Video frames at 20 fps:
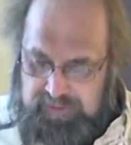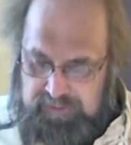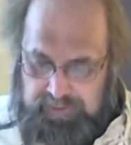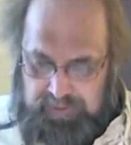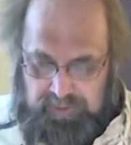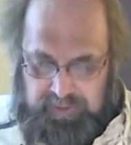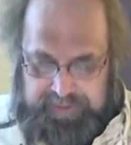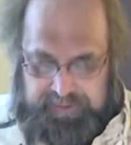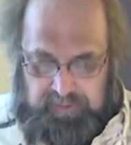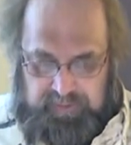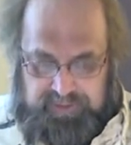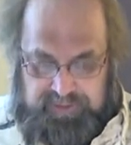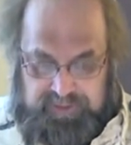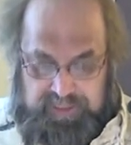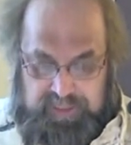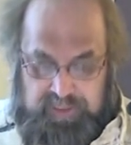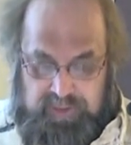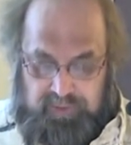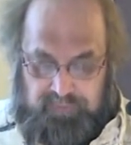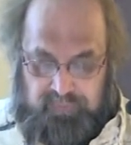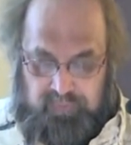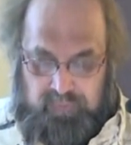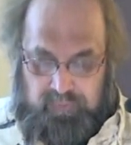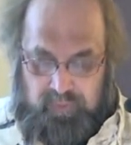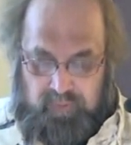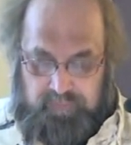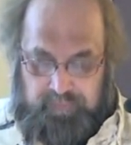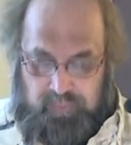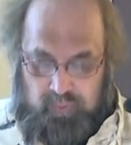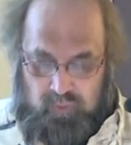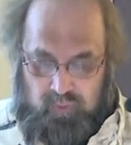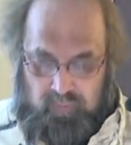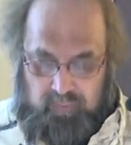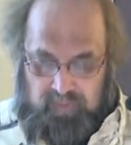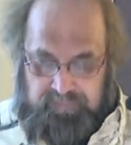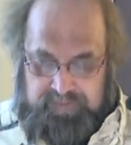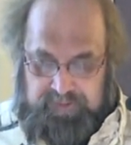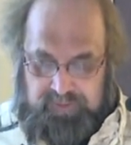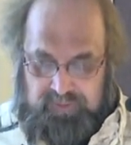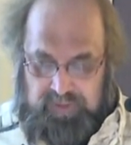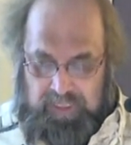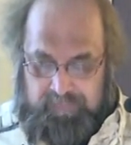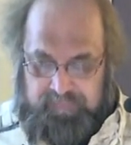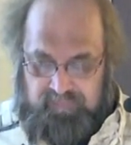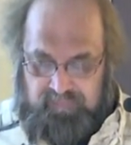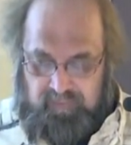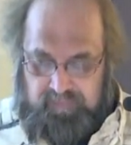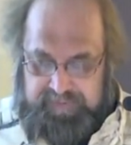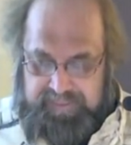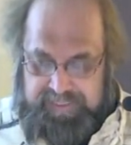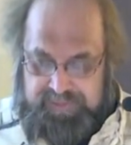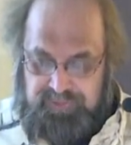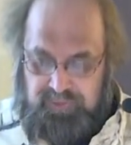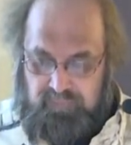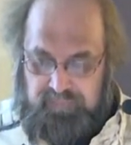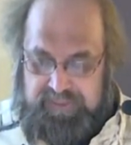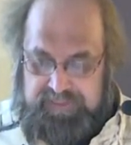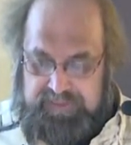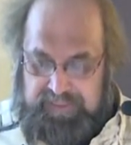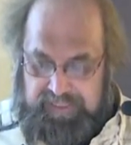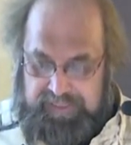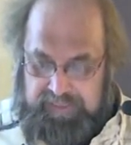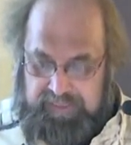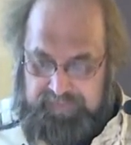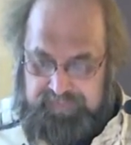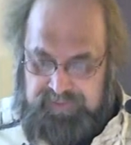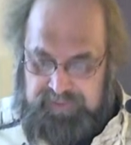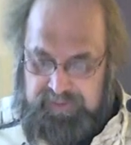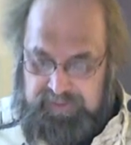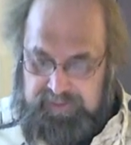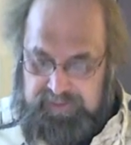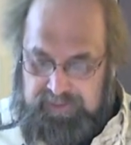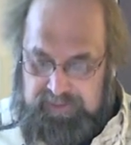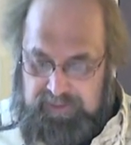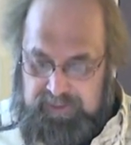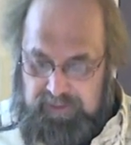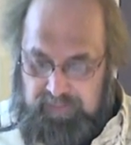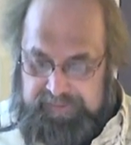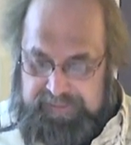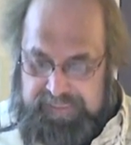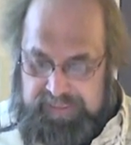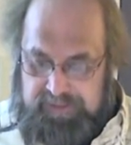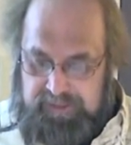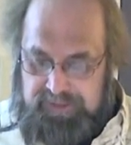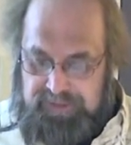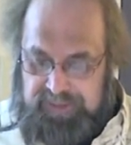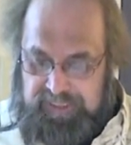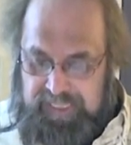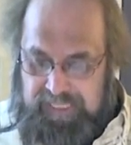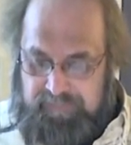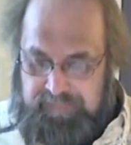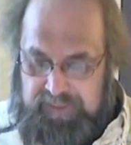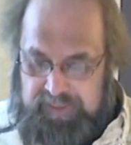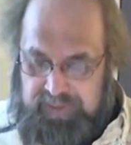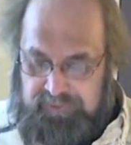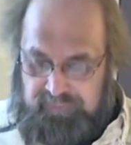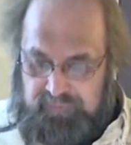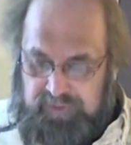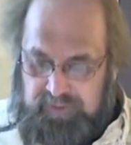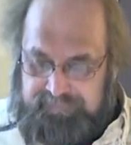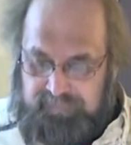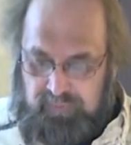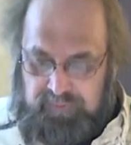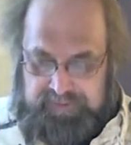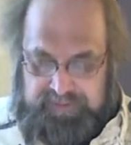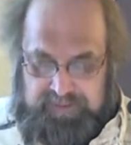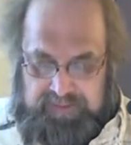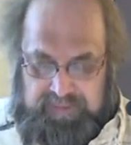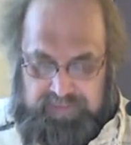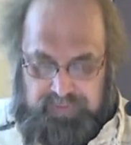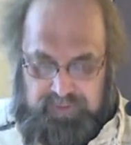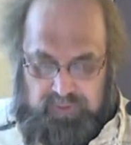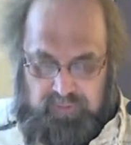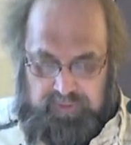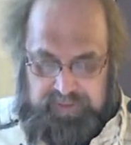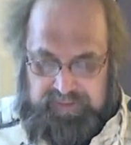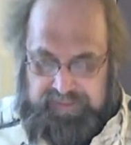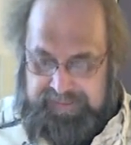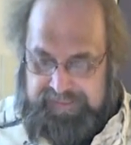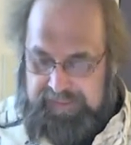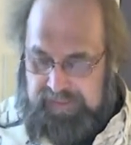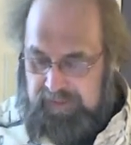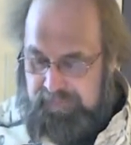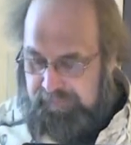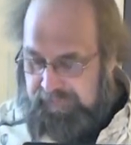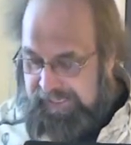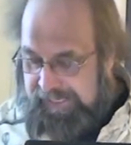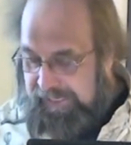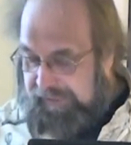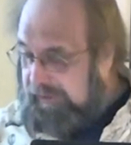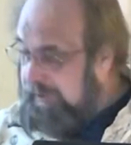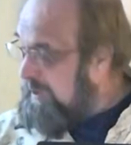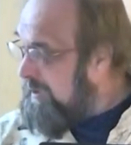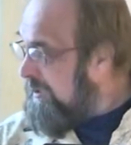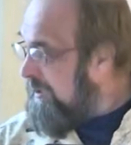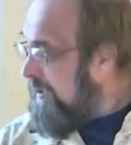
The Nautilus here threw her boom over the top of her mast three times, and we had to jibe here three or four times in order to get it back.